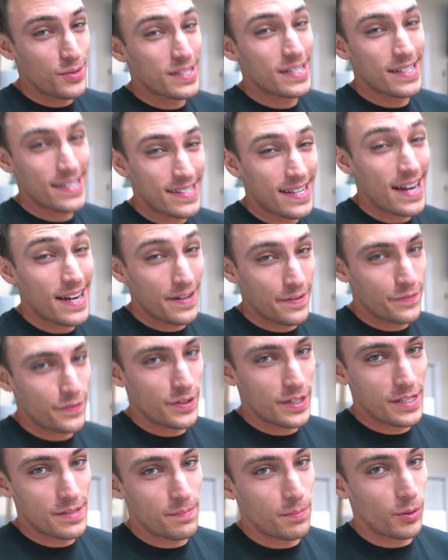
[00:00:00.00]
was excited for
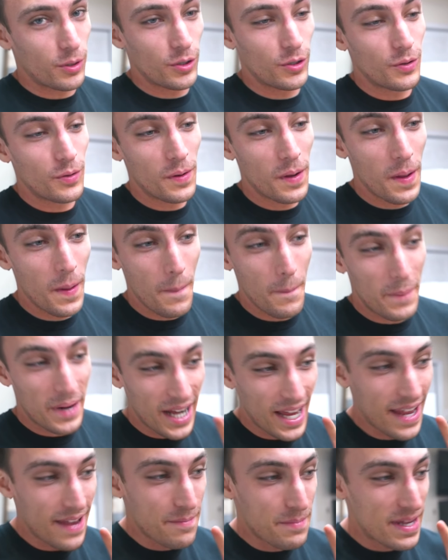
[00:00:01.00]
this blue, but
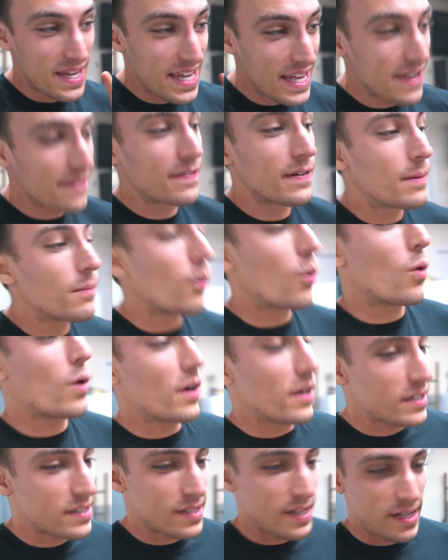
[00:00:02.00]
I am even
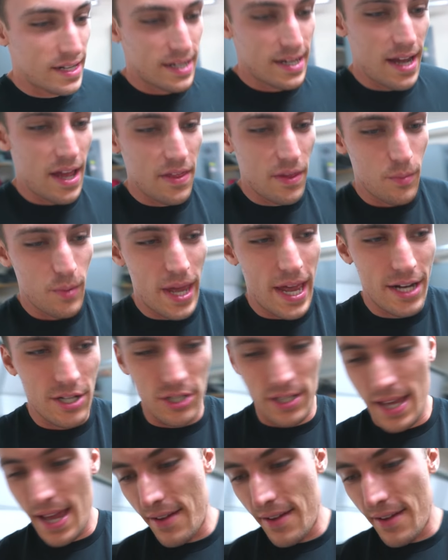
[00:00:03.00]
more excited now that we actually